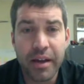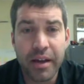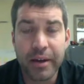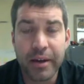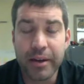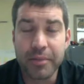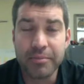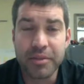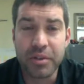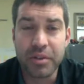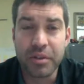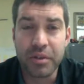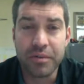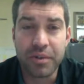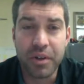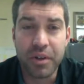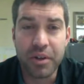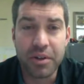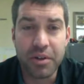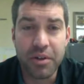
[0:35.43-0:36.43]
So if
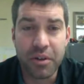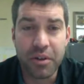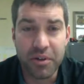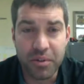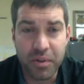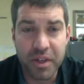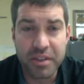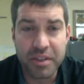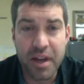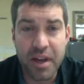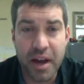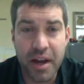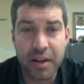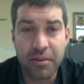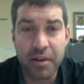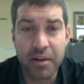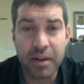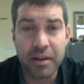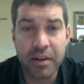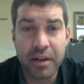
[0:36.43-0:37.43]
you're in the Northwest
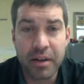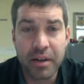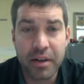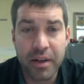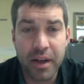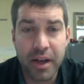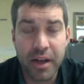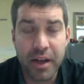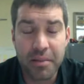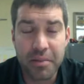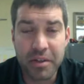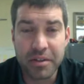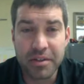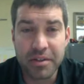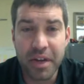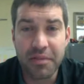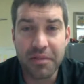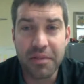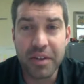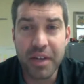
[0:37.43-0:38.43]
Iowa, it's
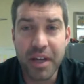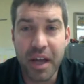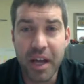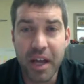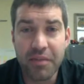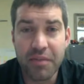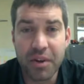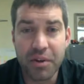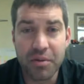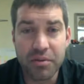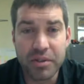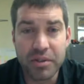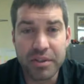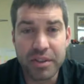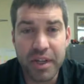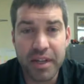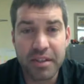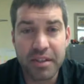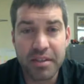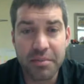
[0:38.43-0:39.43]
definitely kind of a cool
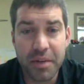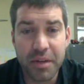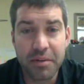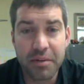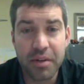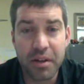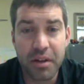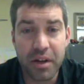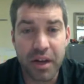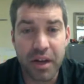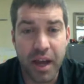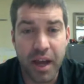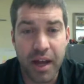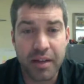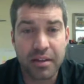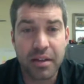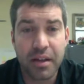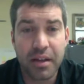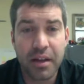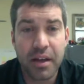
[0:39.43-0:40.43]
site to be able to look
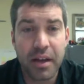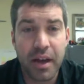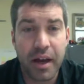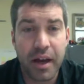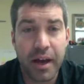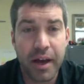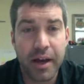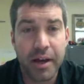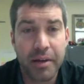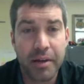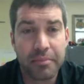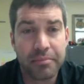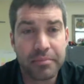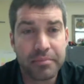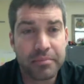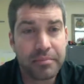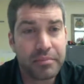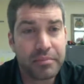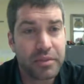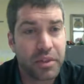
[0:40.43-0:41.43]
at.
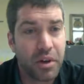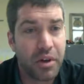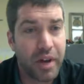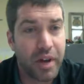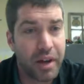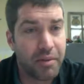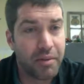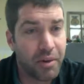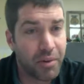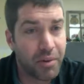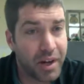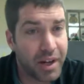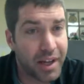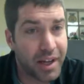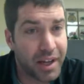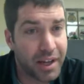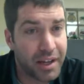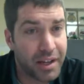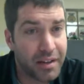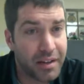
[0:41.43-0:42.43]
So anyway, we're going to
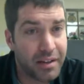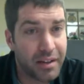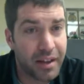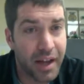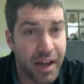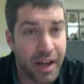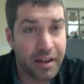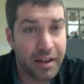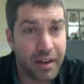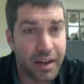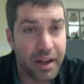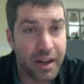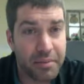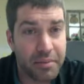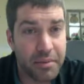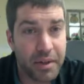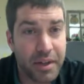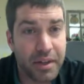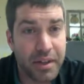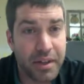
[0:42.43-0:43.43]
get into that. I'm
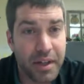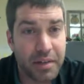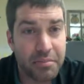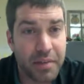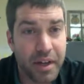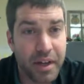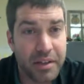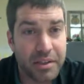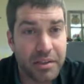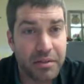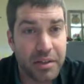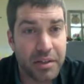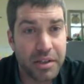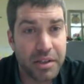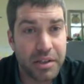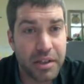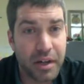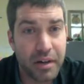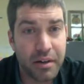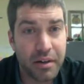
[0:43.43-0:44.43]
going to get my screen
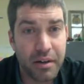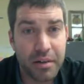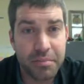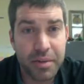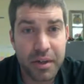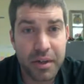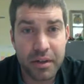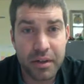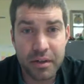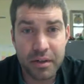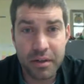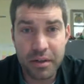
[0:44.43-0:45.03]
share up here.